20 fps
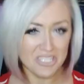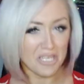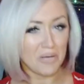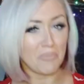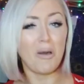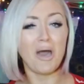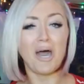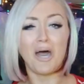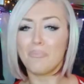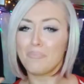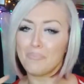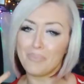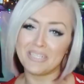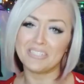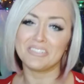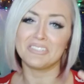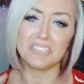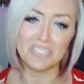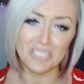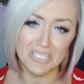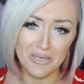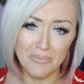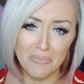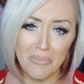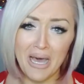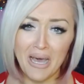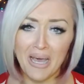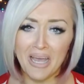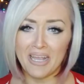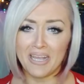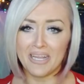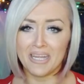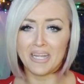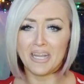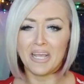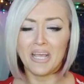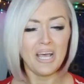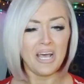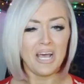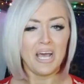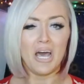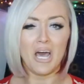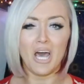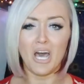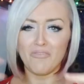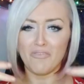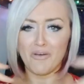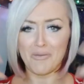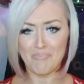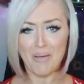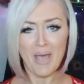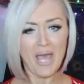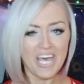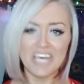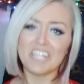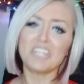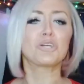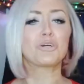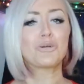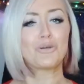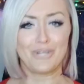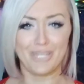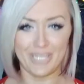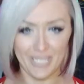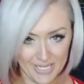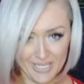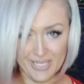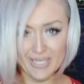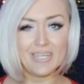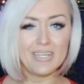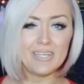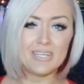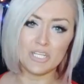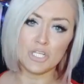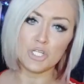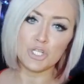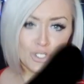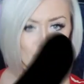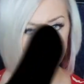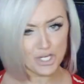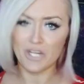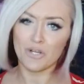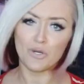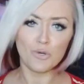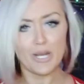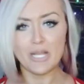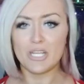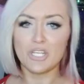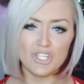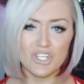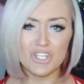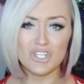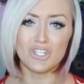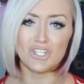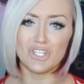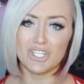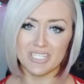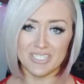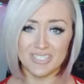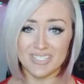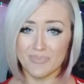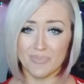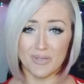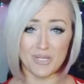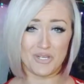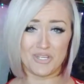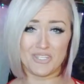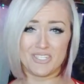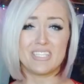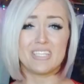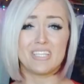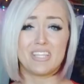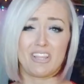that pop into the mind of a pedigreed generational conspiracy